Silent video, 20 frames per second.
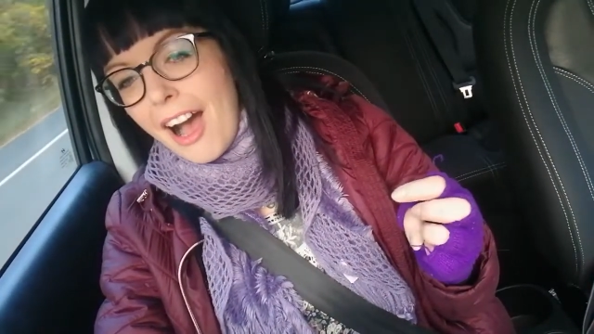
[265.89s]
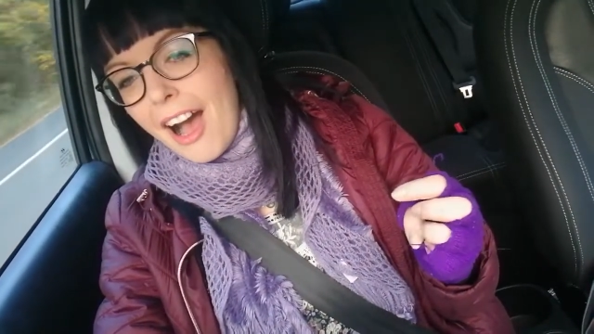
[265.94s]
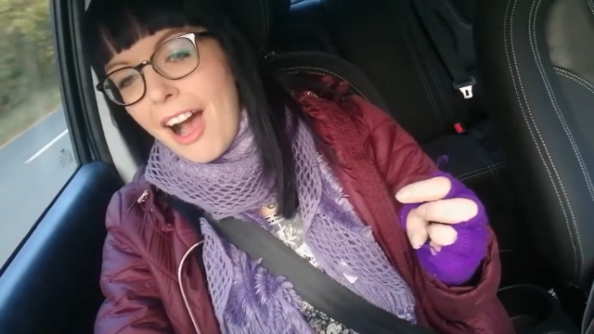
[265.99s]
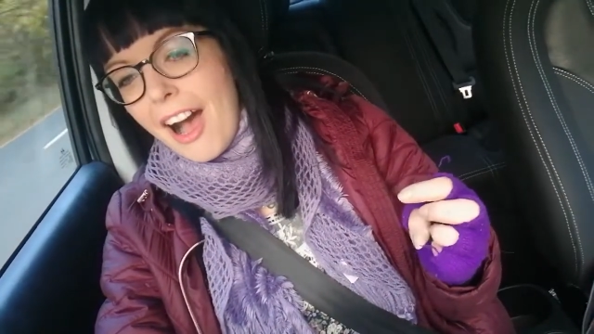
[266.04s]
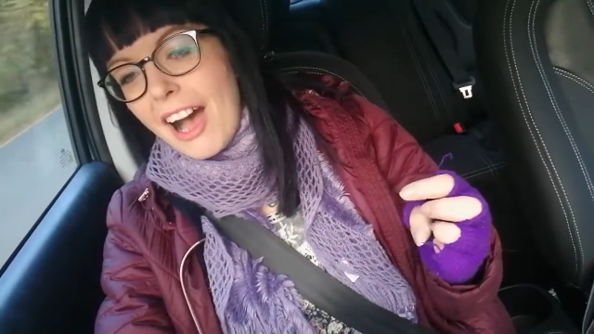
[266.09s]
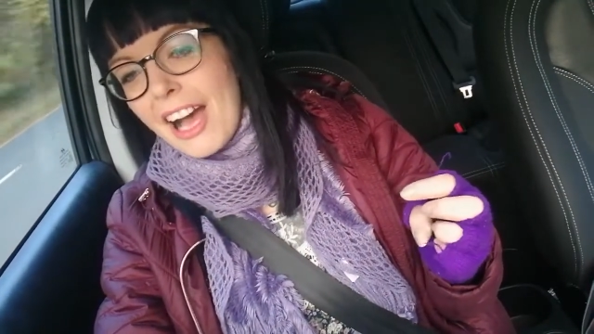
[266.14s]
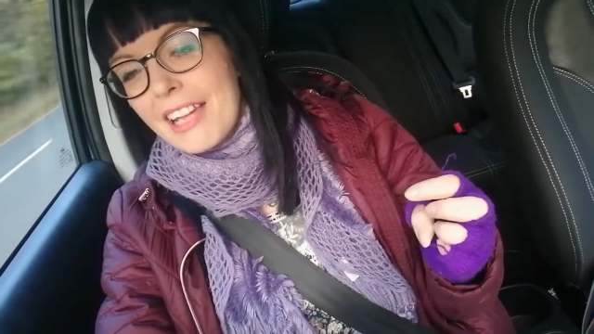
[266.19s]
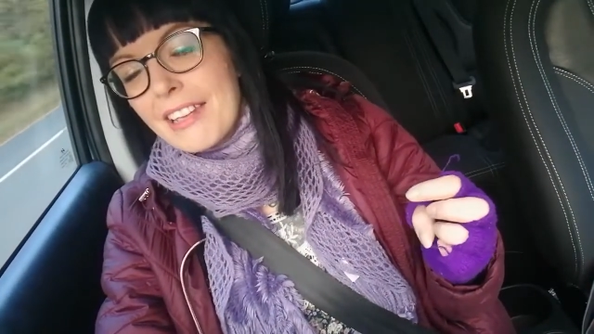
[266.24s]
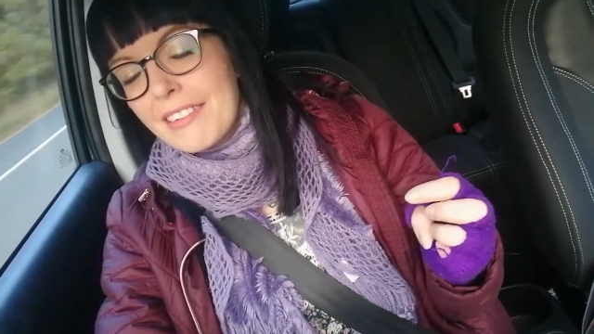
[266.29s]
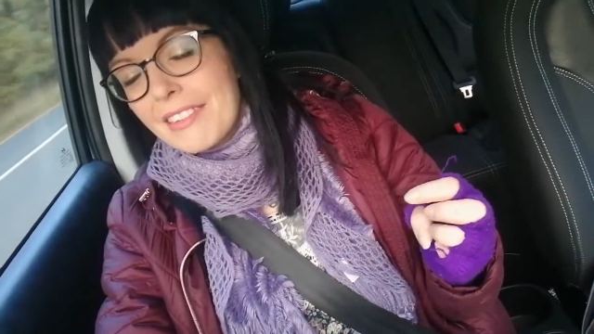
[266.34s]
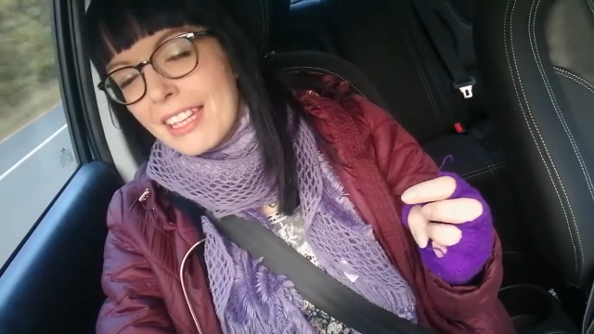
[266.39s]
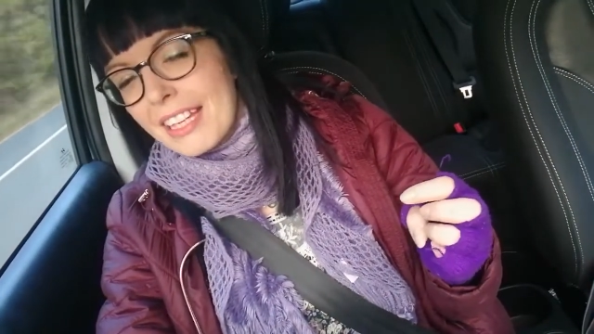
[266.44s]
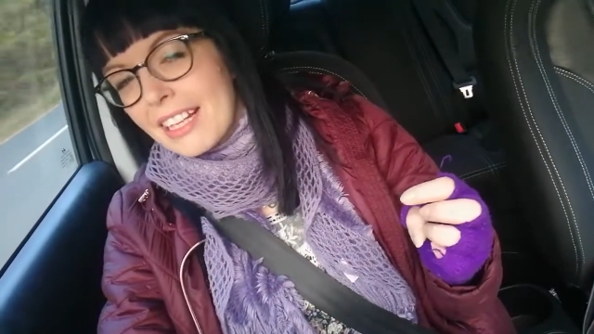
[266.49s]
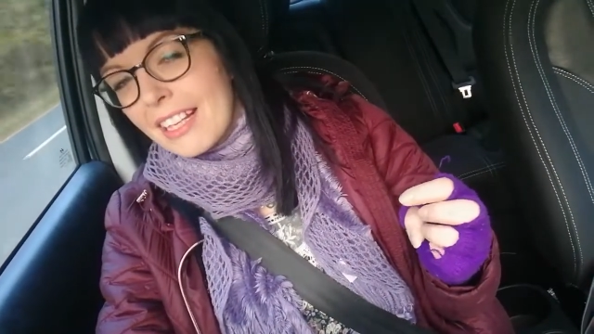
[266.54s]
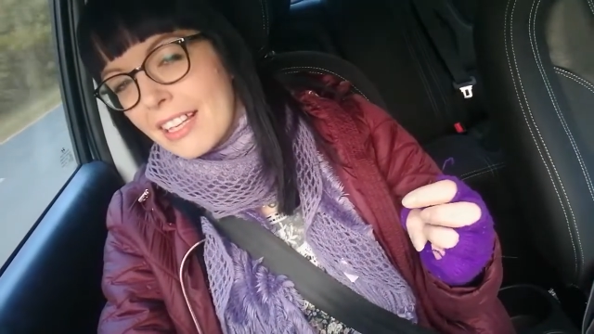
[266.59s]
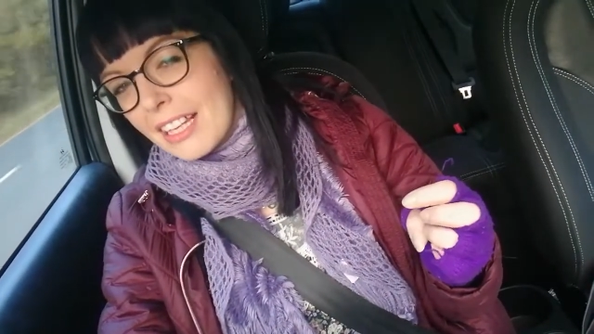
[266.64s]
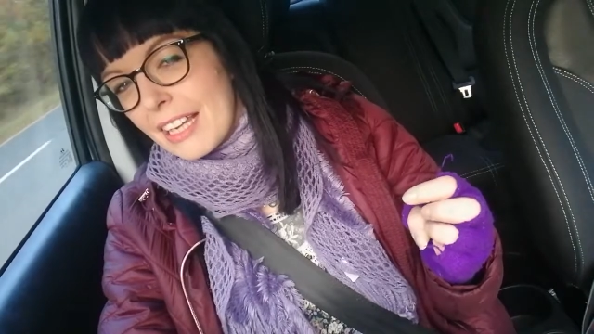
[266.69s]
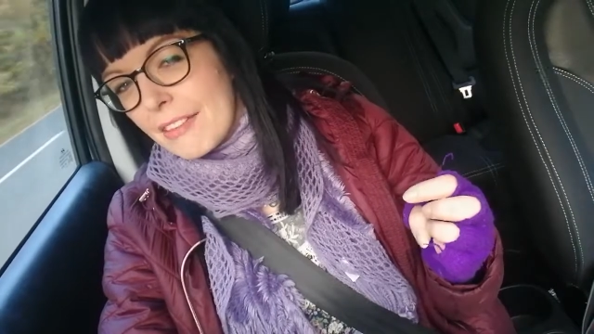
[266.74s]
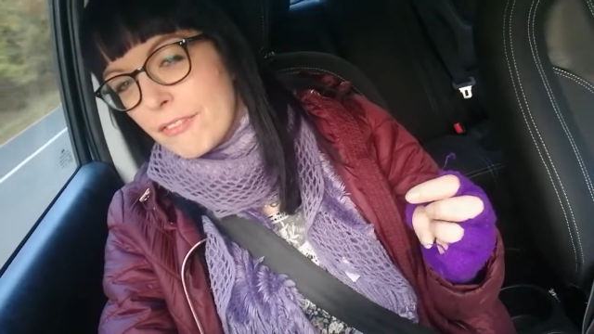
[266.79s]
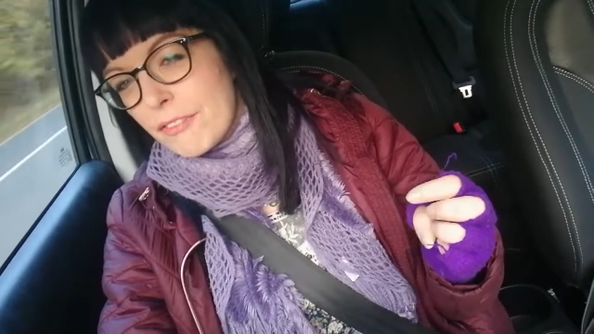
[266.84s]
I
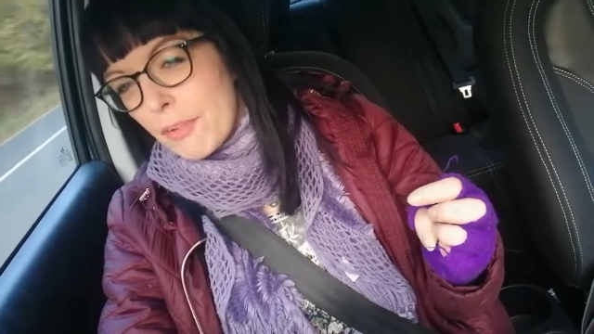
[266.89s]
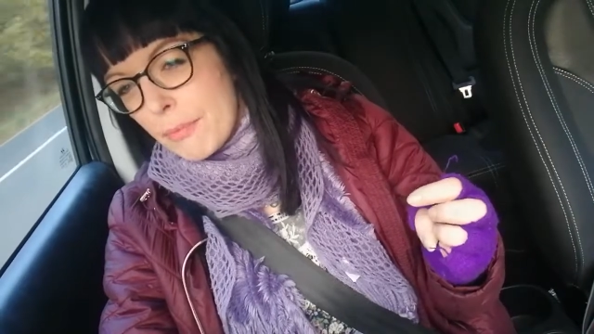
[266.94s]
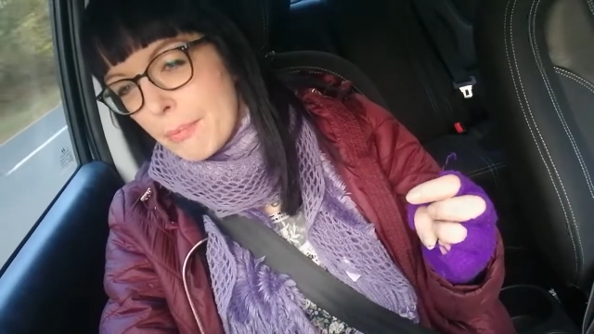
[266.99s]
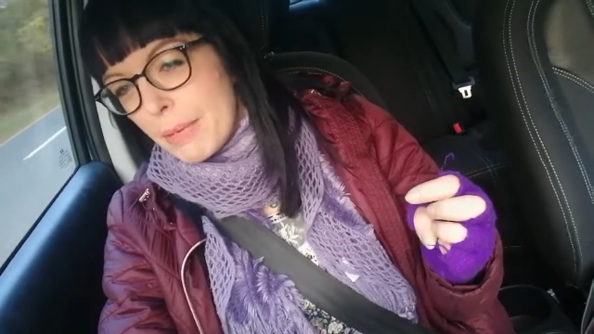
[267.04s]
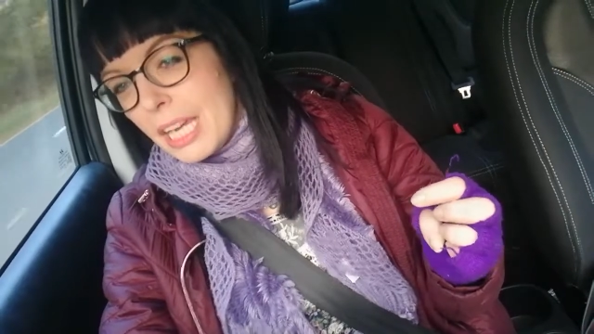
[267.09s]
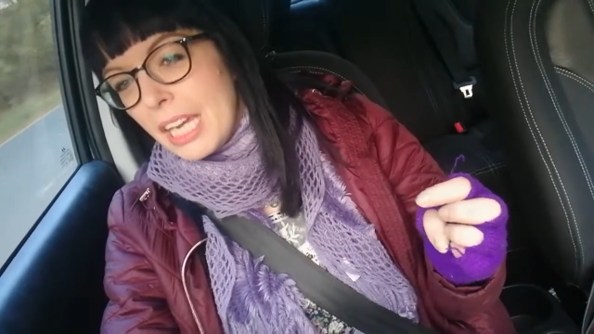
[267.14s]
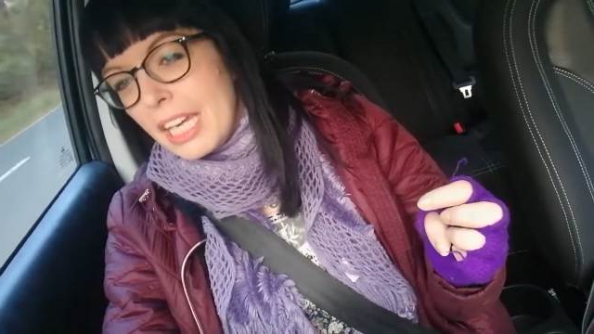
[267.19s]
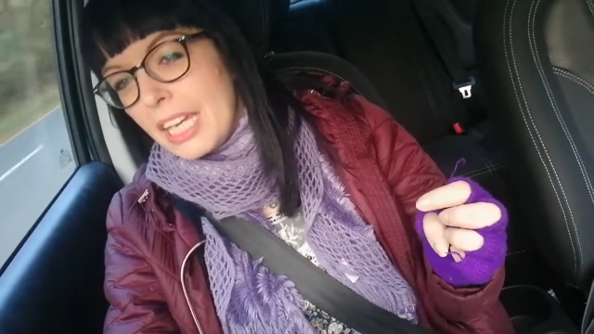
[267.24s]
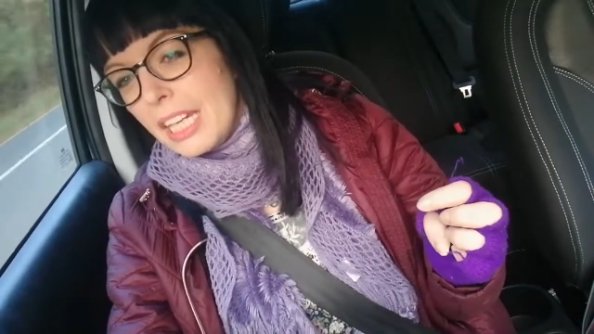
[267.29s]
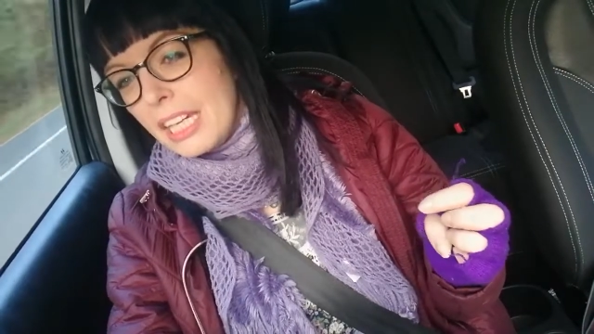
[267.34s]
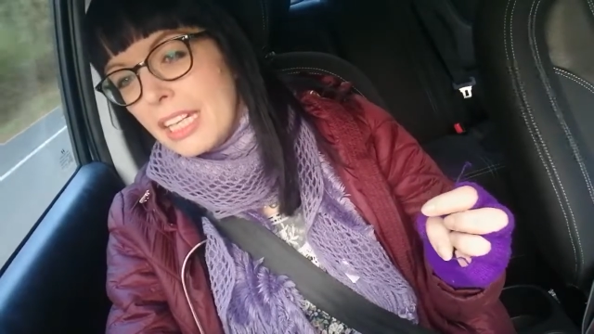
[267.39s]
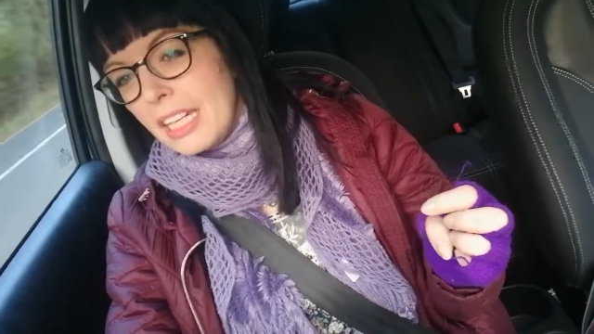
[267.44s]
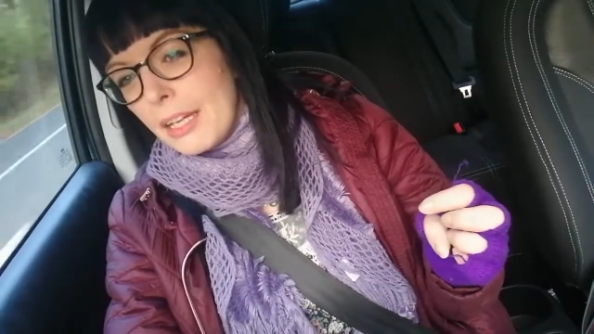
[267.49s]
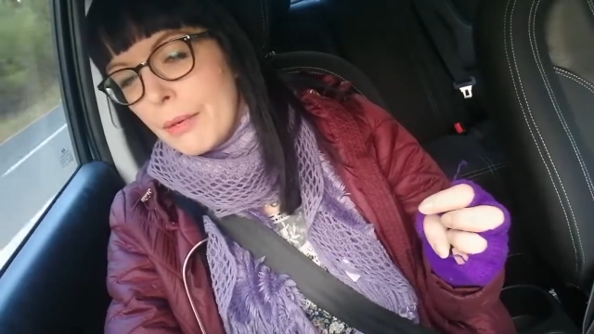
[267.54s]
think, for me,